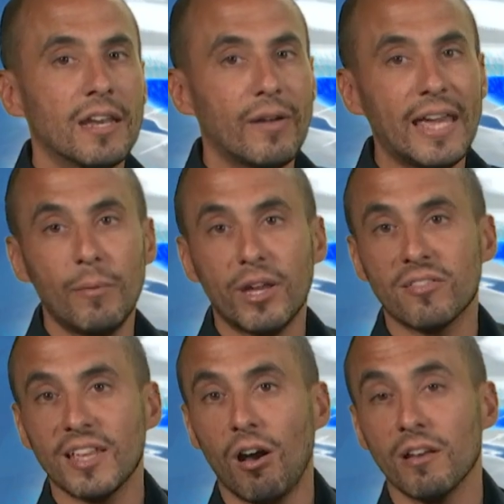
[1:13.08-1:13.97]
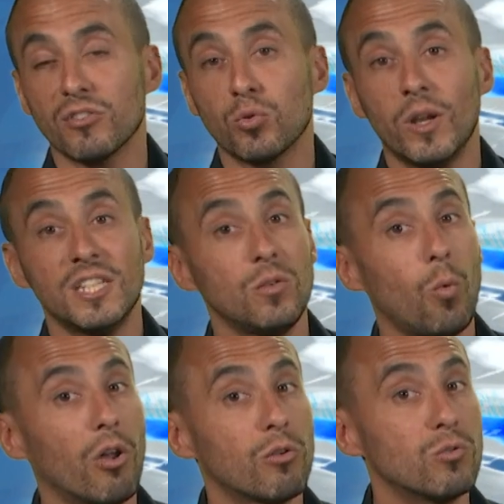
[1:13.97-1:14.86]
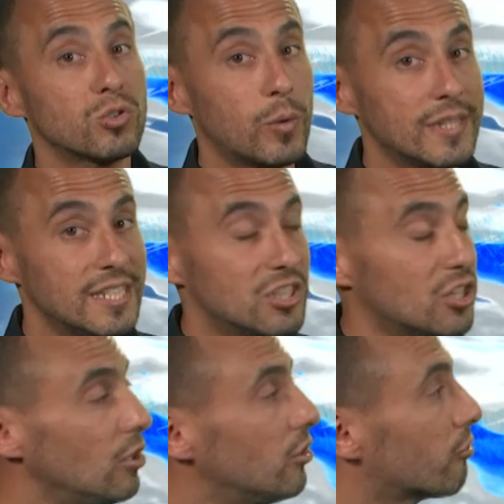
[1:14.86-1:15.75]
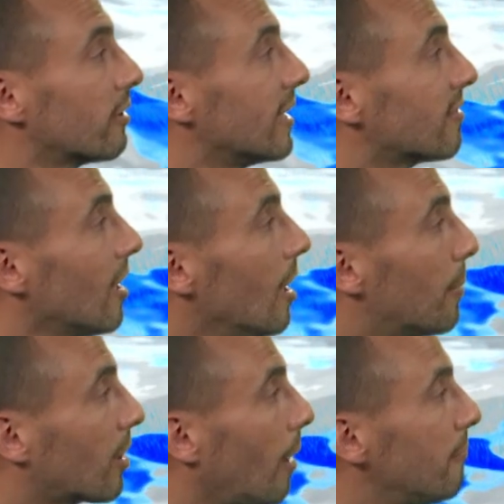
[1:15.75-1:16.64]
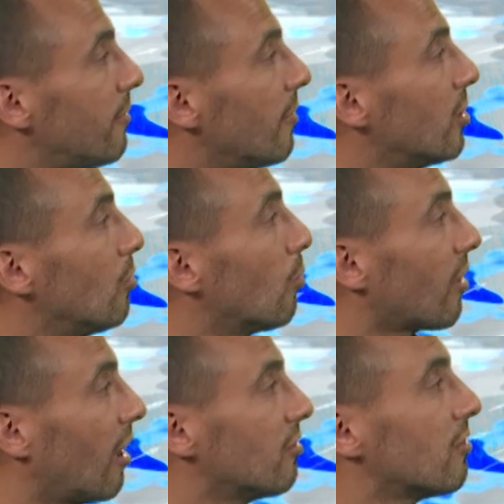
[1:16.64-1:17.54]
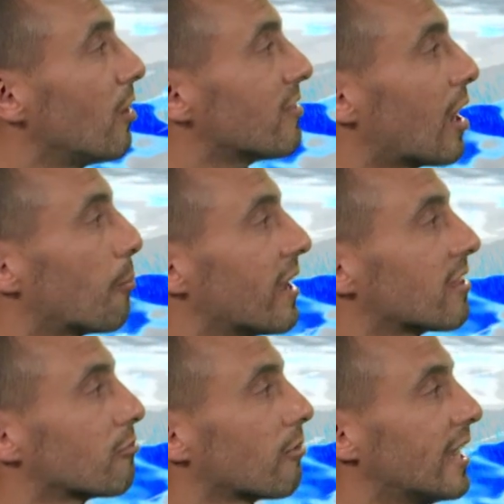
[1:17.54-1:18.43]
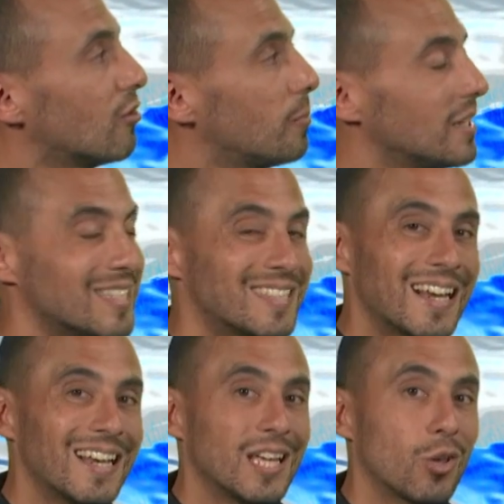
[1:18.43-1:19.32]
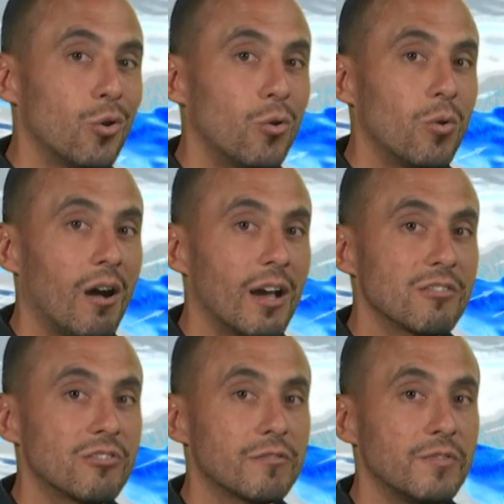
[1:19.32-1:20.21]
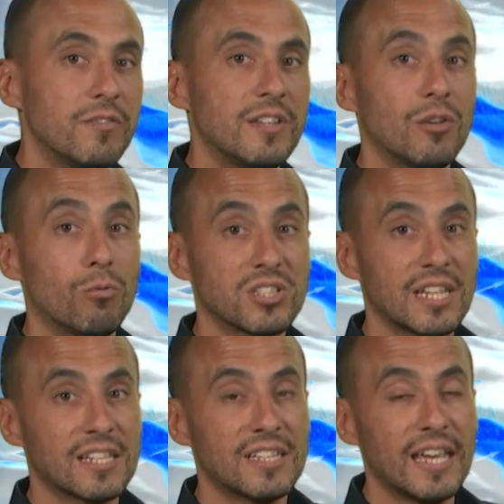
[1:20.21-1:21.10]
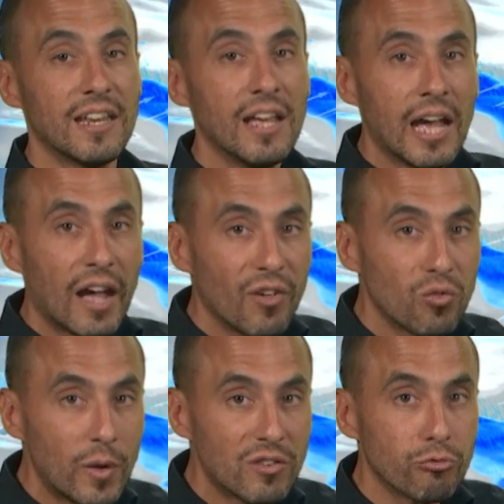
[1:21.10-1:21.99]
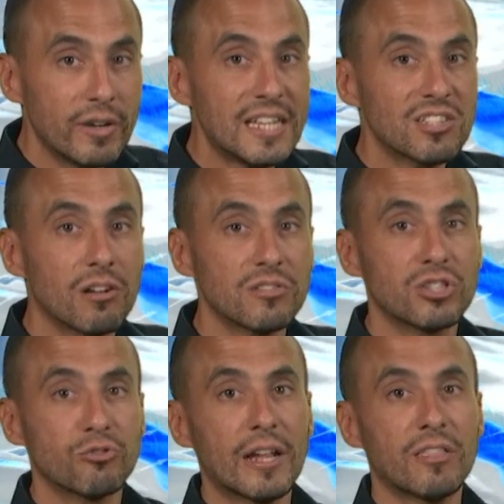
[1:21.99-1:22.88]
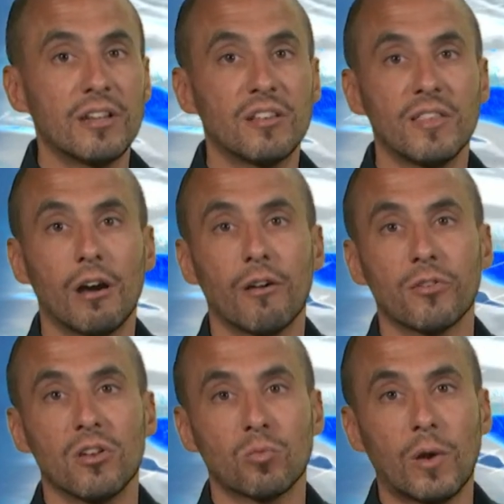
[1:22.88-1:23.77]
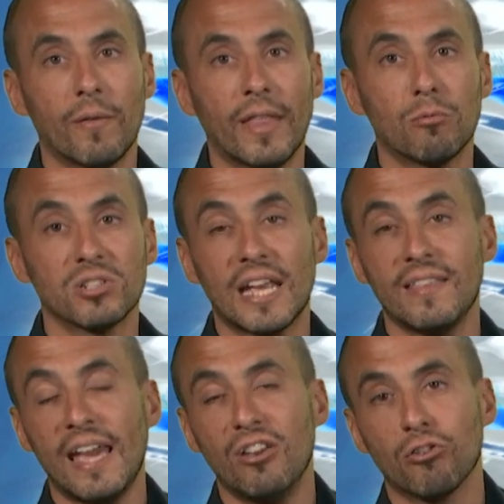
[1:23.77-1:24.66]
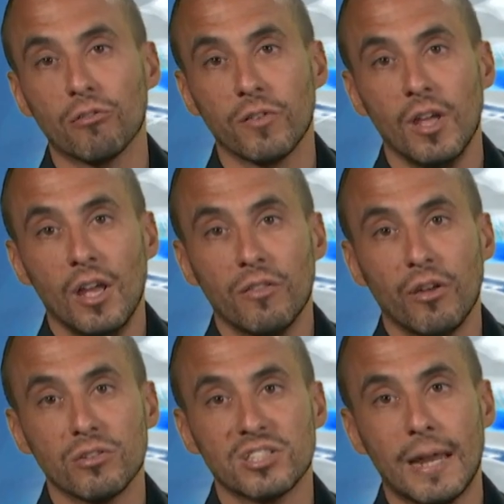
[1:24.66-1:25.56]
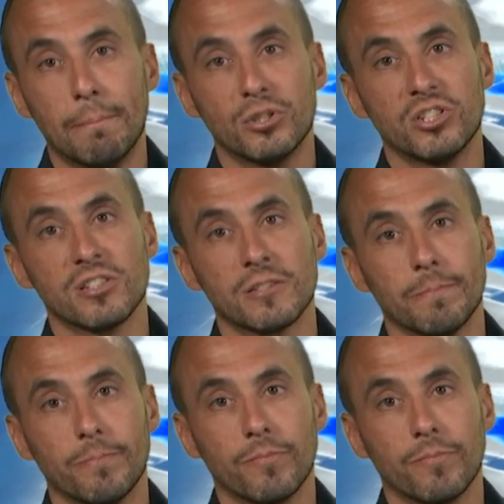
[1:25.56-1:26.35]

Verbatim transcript: Now here we can see highs of 21 or 22 degrees, but come further north under those outbreaks of rain, it will be distinctly cool, highs of just 15 or 16, and those winds will really start to strengthen into the afternoon as well, and that will take the edge off those temperatures.